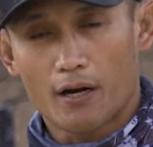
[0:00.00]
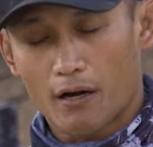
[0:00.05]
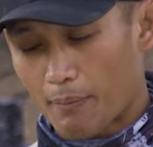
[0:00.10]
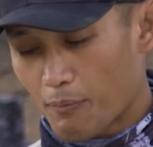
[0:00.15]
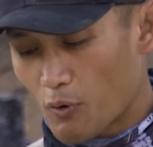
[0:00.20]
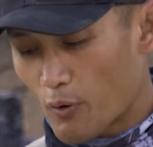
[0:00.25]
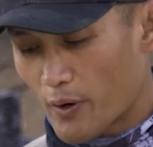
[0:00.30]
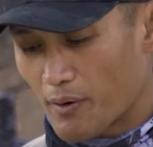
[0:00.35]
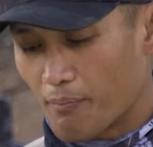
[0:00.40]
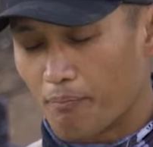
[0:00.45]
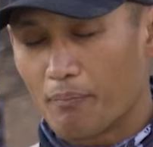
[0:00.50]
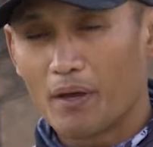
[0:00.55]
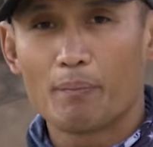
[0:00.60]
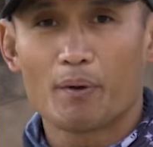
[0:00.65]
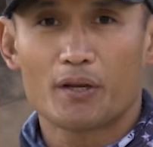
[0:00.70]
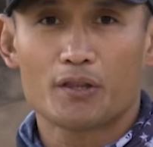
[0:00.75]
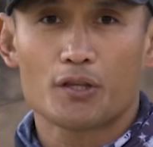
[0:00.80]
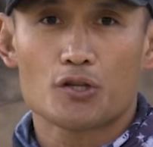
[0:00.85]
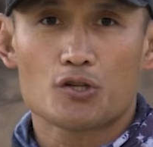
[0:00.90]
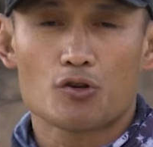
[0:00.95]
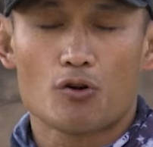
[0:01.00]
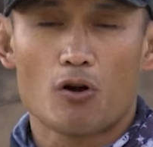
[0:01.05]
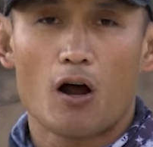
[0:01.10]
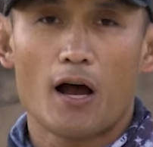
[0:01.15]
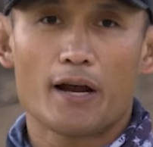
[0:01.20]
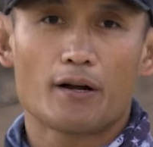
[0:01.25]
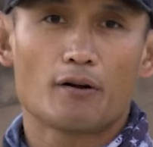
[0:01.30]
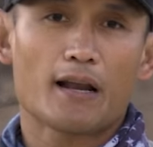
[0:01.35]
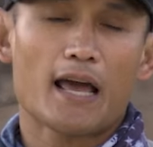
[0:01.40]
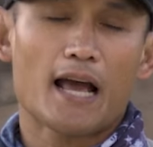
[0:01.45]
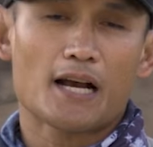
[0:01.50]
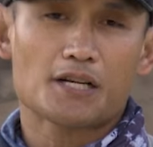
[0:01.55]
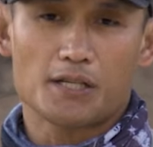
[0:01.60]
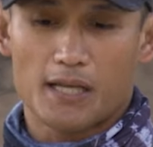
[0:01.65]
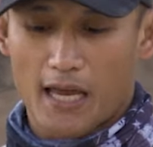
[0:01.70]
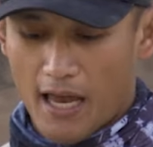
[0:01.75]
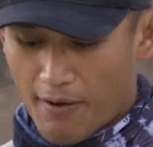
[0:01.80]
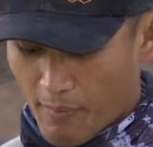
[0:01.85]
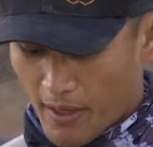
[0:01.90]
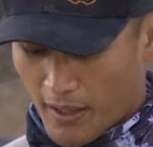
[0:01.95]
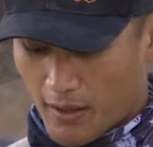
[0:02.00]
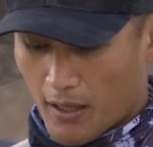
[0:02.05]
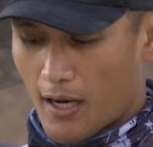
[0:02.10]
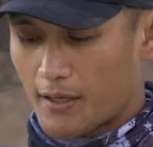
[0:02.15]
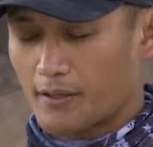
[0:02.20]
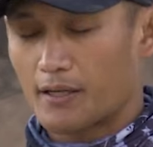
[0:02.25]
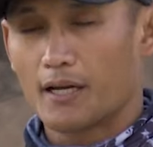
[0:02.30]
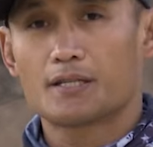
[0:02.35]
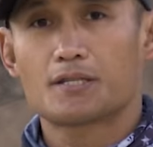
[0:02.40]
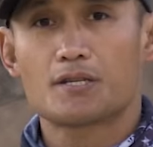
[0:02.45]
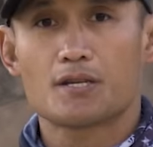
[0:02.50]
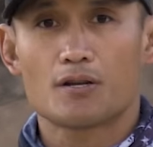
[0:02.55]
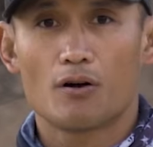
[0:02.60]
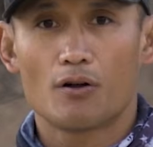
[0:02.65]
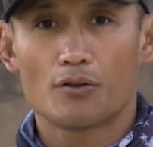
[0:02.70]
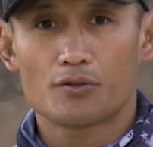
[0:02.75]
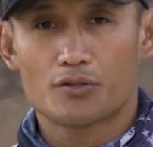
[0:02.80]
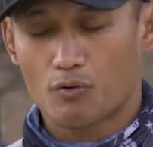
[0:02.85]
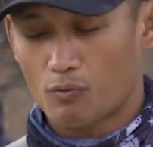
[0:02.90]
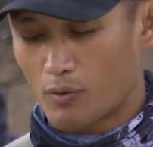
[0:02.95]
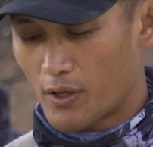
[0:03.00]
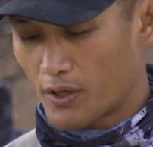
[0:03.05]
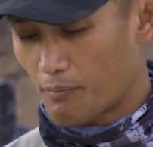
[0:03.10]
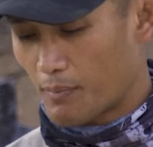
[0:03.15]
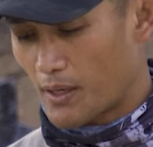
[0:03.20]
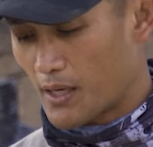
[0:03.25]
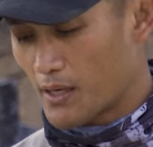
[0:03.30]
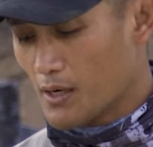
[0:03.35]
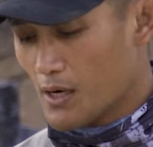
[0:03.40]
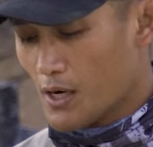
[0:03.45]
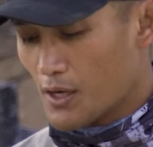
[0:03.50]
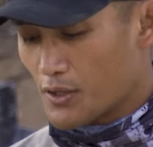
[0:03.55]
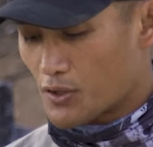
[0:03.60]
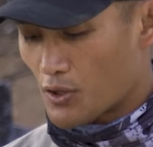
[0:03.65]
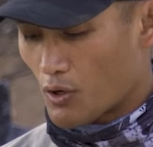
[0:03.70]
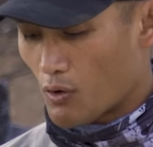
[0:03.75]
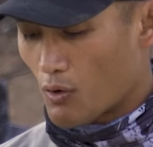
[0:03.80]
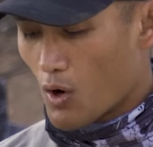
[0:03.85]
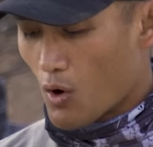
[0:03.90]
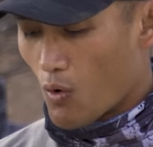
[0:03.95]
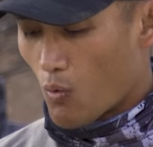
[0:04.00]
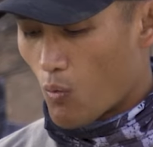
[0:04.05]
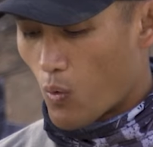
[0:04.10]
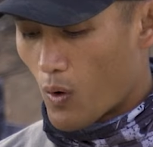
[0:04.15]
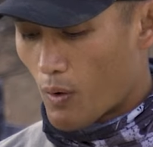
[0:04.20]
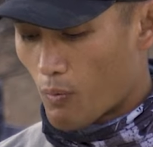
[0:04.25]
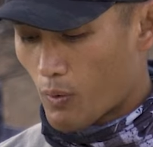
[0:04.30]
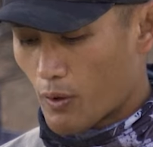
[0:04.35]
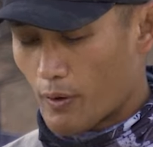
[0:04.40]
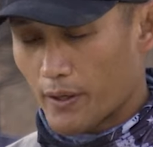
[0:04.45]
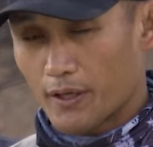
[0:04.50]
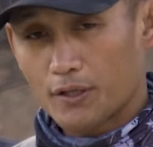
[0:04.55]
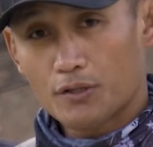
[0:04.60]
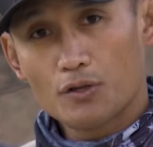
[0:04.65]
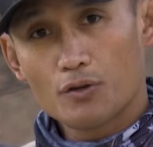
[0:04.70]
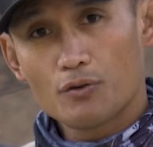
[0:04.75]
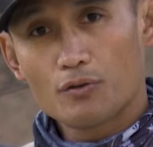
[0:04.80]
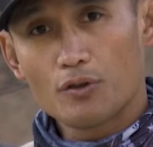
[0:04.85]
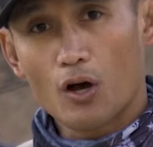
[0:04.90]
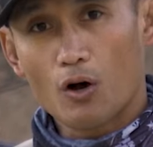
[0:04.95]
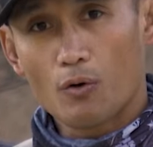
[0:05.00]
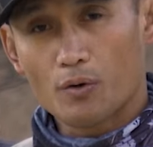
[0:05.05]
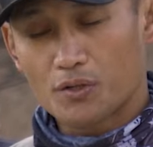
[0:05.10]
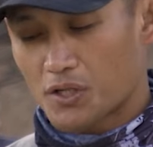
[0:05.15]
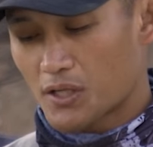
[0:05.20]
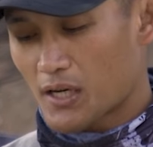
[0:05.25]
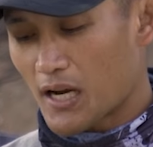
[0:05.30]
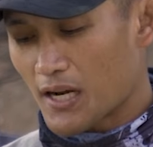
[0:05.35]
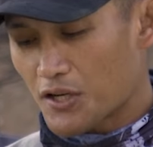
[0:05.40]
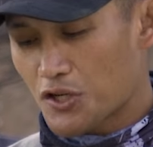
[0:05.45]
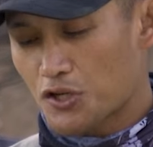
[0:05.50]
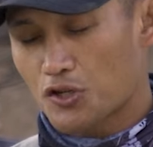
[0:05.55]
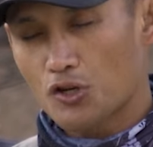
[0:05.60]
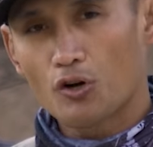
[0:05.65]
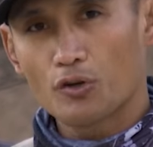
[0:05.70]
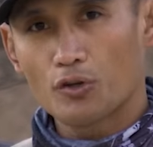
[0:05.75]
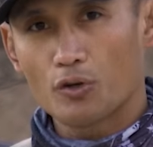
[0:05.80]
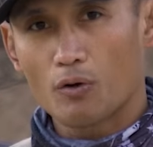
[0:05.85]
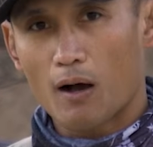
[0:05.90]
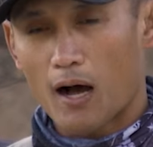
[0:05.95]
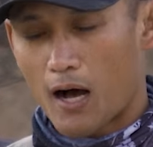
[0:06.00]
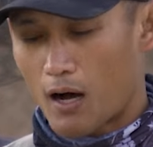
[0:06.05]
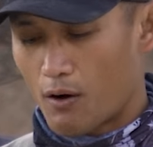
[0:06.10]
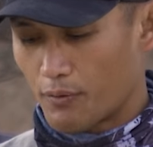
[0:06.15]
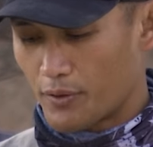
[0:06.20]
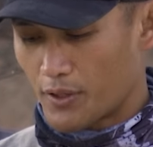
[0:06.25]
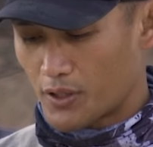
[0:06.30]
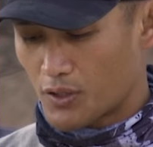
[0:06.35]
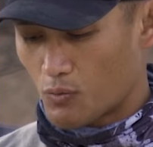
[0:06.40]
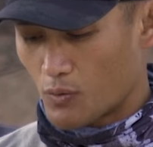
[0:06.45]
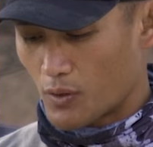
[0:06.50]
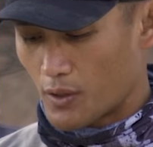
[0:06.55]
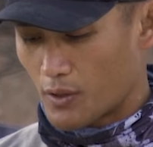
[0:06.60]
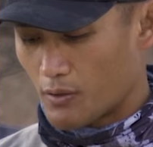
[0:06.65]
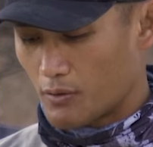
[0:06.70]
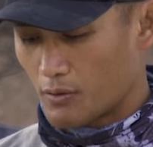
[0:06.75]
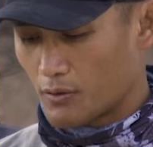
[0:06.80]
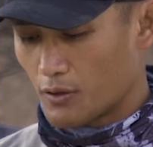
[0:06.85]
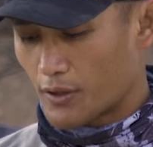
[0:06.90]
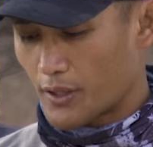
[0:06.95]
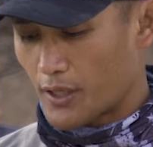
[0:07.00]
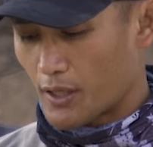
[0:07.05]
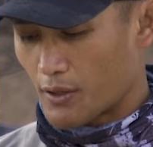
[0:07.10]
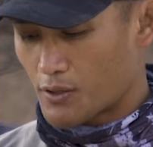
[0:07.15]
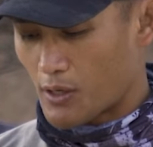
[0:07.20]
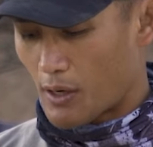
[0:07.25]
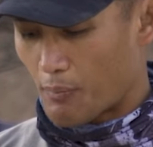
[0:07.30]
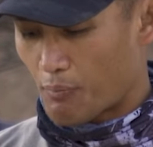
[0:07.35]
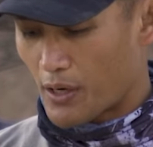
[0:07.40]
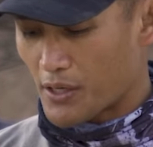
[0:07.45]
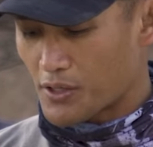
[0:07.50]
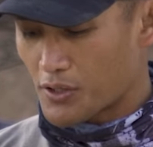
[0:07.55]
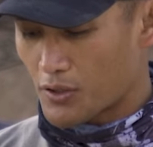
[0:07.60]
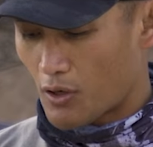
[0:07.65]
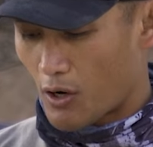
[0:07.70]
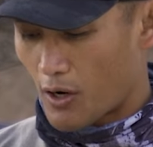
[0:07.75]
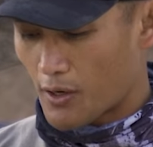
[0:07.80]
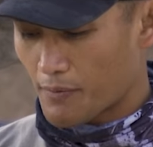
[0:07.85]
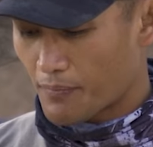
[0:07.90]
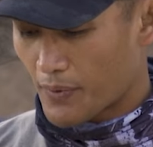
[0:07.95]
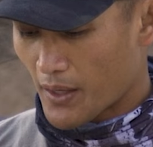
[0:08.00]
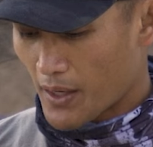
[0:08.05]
I'm going to mimic the draw. I don't actually have my Glock 19 holster with me. So what we're going to do though is just kind of show you how this would look here. So I press start.